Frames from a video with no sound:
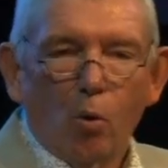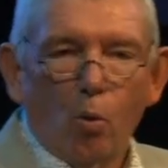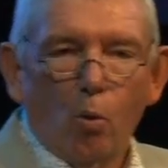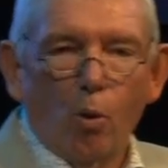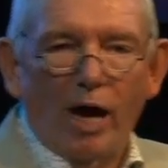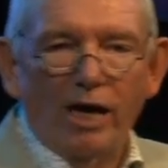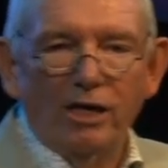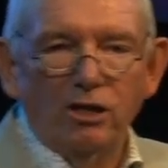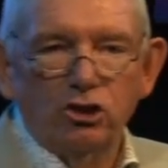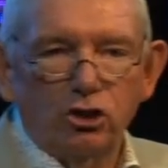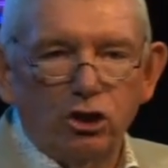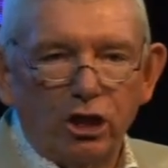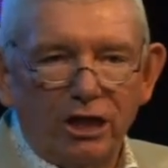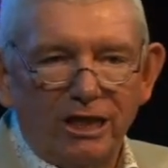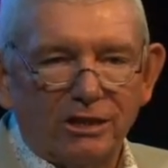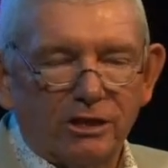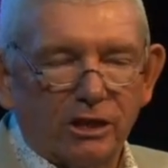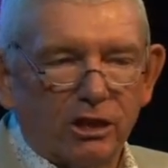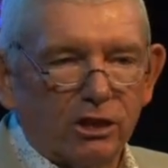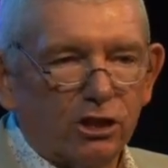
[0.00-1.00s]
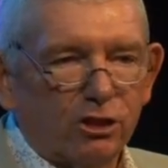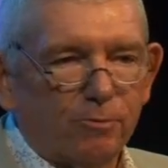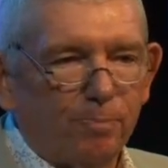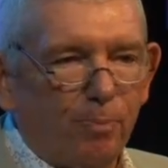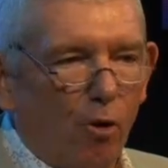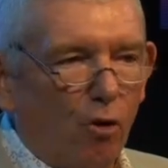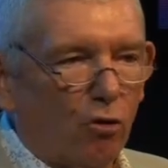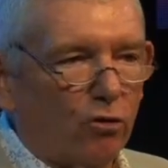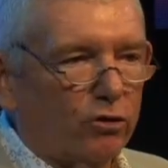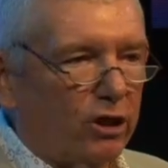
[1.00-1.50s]
When Jesus
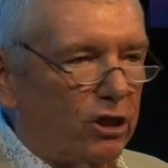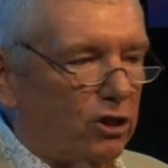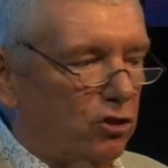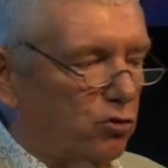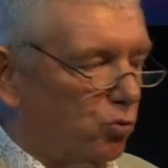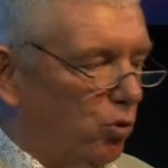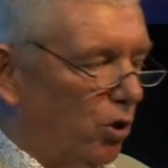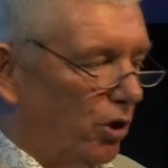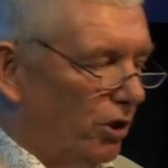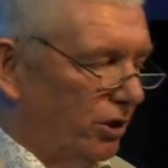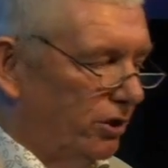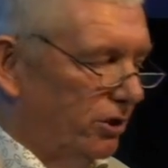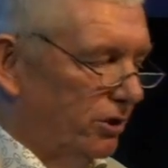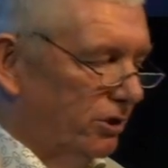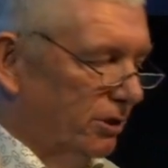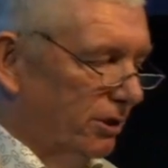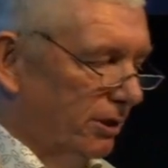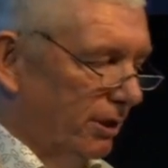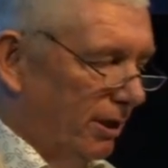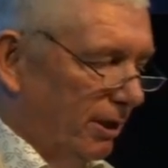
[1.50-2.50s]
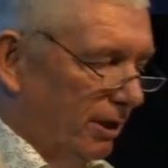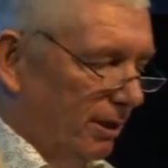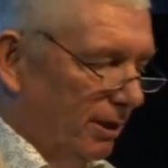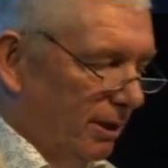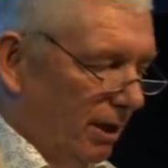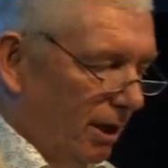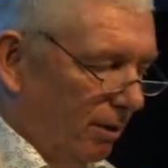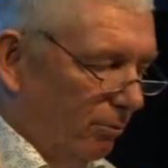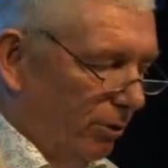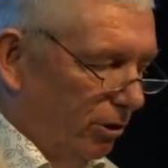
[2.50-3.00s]
spoke these words,
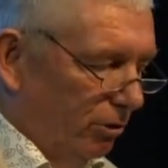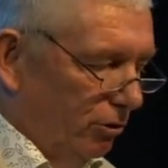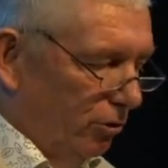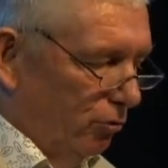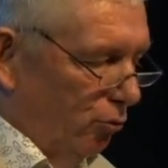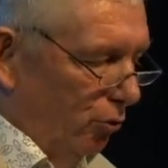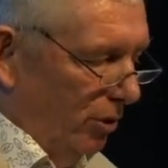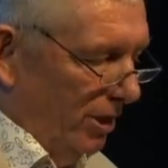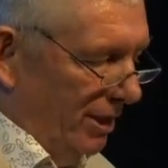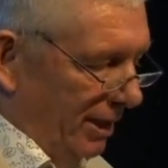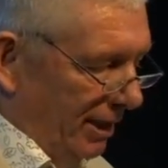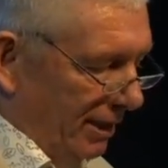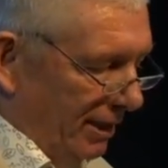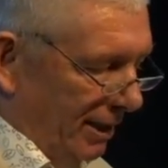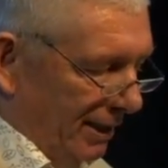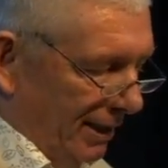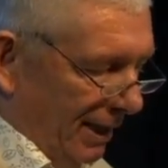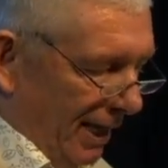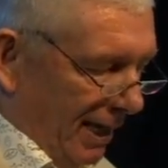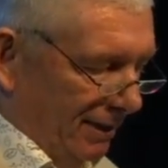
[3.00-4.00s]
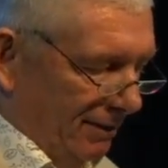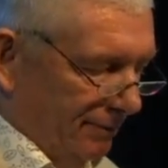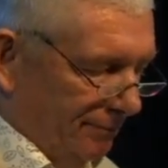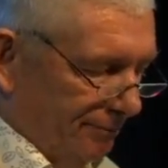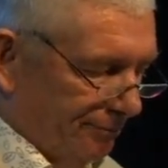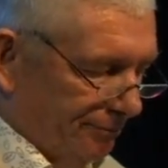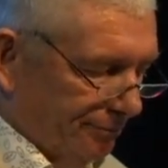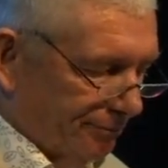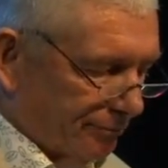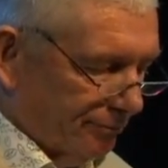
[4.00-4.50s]
and we're going to read it again.
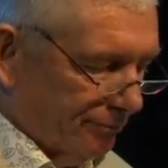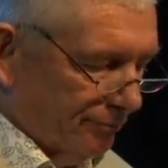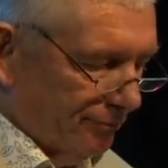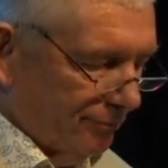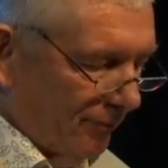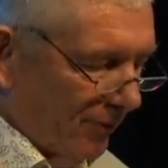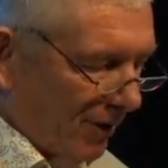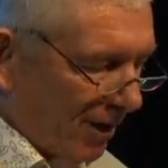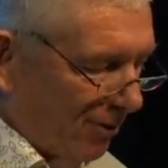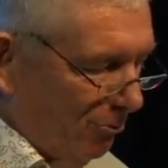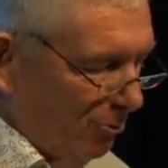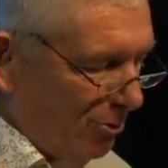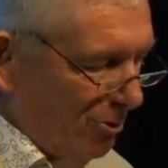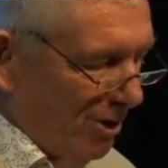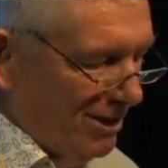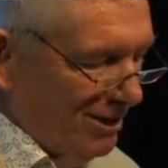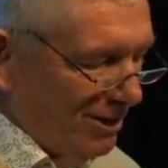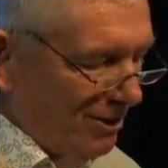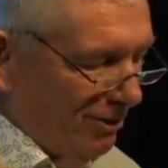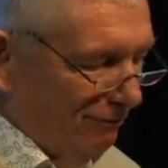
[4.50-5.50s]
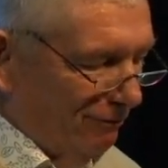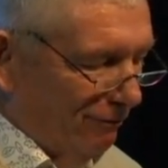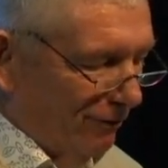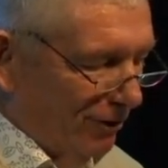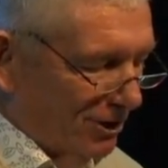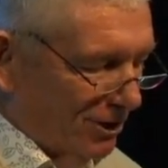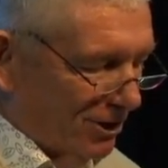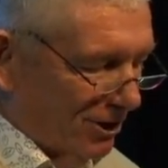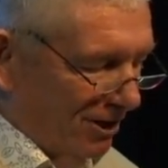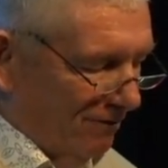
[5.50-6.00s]
We read it in the
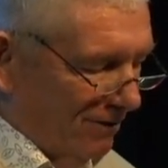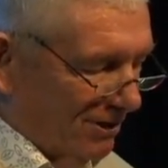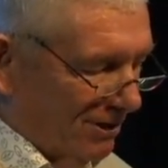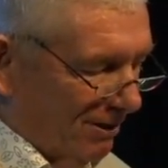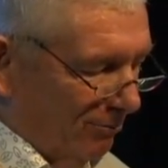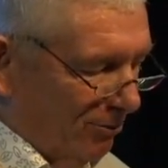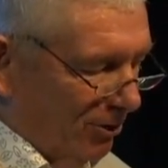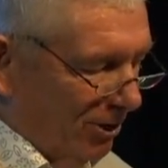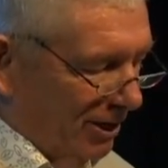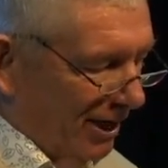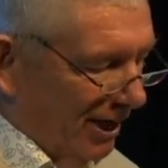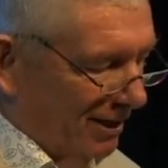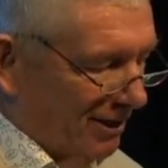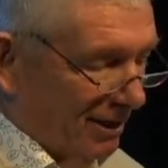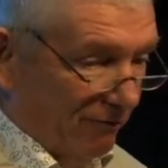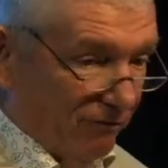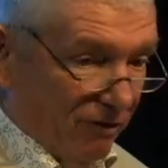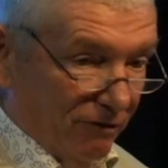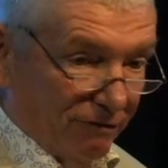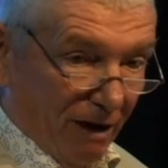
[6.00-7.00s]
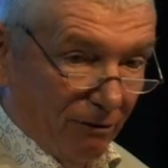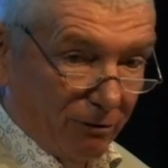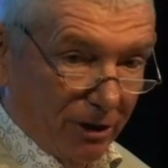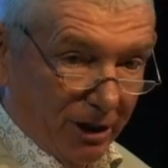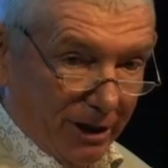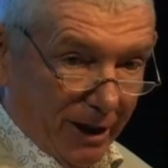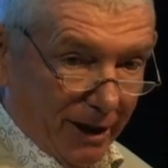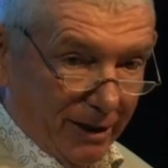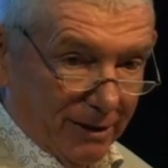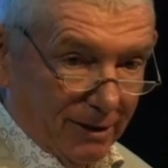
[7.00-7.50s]
first service. Have you found
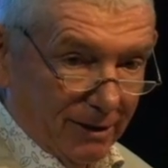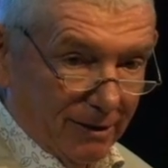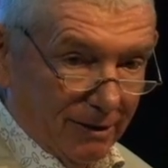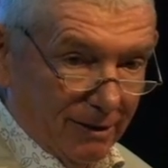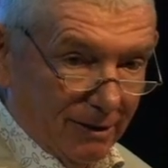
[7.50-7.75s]
it yet?